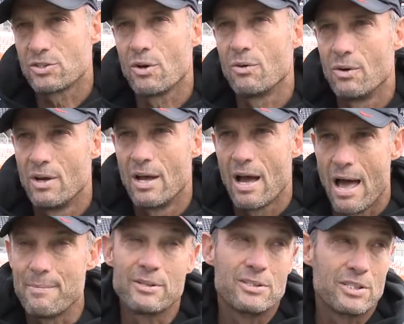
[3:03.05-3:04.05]
So
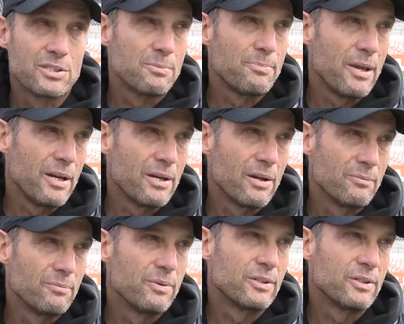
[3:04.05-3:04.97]
I'm anticipating a